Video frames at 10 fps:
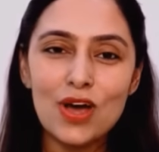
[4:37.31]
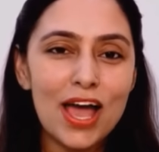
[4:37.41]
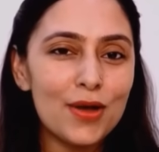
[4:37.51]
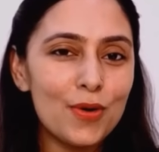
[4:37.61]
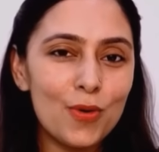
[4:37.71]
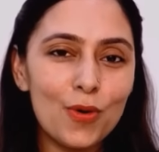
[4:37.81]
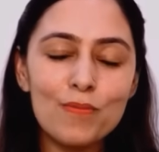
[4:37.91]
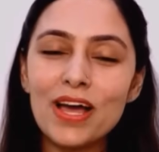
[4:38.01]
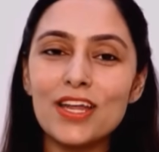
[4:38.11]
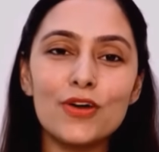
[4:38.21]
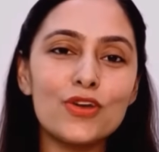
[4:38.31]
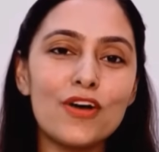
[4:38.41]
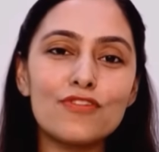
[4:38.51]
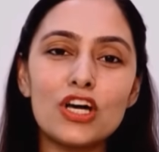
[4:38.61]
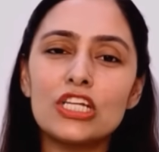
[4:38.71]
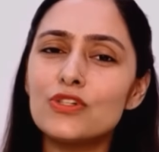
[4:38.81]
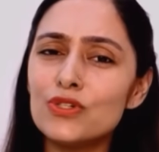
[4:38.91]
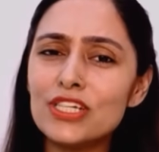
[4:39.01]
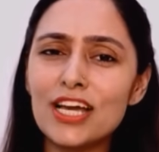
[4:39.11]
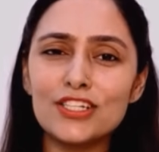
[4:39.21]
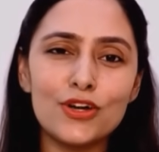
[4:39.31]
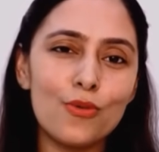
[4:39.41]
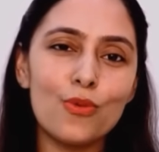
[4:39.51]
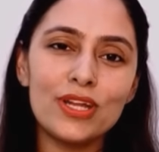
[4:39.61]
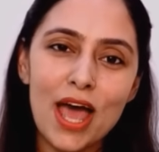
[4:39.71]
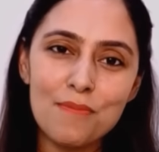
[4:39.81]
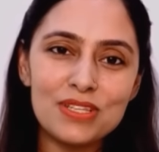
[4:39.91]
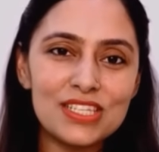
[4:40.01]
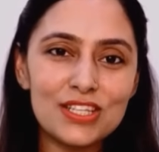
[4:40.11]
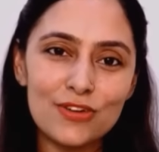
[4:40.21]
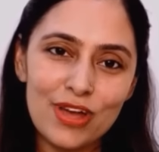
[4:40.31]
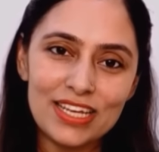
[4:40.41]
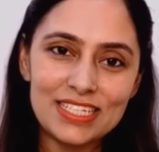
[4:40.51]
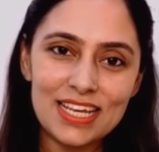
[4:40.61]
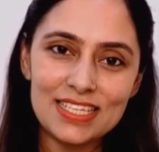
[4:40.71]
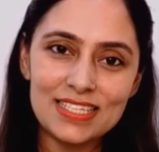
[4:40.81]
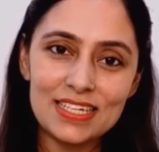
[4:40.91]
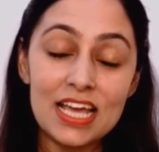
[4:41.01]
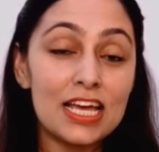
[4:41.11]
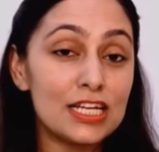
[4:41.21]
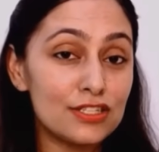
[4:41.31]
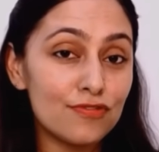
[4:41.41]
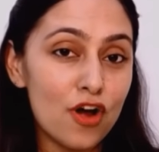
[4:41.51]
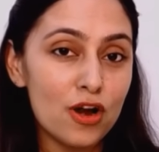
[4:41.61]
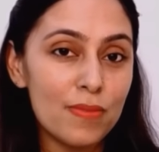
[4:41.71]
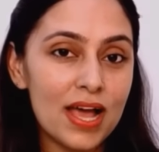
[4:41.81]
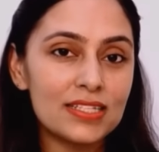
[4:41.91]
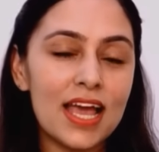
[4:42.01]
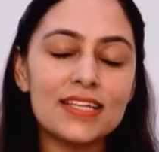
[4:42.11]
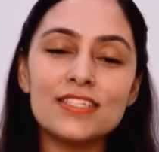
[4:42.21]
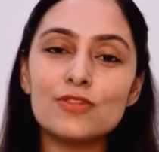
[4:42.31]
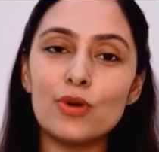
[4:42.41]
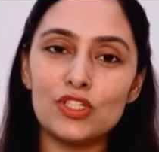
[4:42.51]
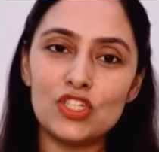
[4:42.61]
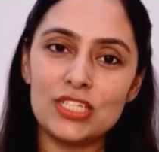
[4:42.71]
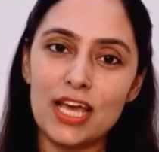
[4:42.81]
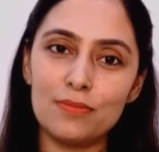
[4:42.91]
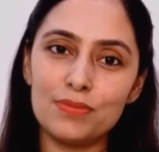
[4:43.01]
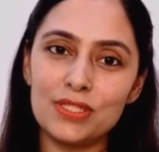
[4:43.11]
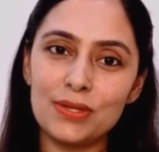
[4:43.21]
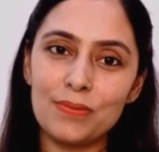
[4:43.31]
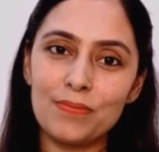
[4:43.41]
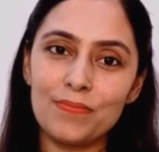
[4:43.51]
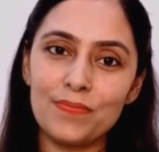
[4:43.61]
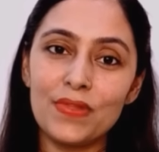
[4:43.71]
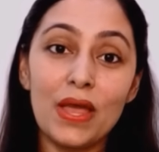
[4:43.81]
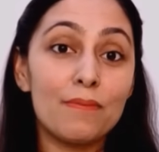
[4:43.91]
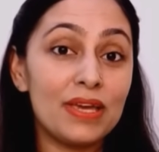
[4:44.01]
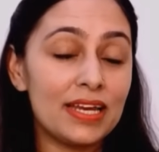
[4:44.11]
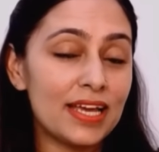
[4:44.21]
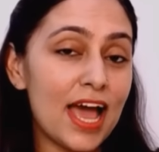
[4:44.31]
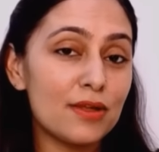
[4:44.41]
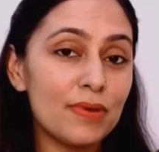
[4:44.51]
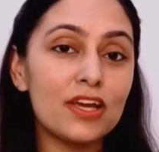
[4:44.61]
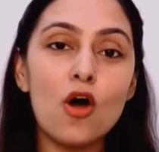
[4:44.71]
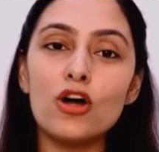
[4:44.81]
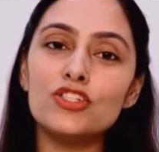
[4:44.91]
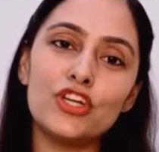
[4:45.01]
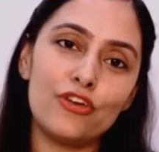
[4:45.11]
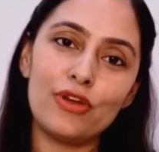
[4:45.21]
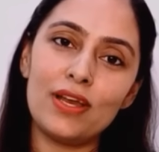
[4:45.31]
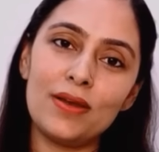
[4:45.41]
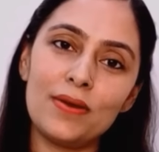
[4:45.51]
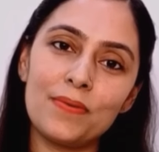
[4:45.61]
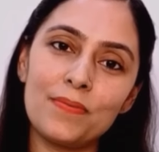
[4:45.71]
So I hope by now you have got a good idea of what happens in the writing test, its format and its question types, be it academic or general.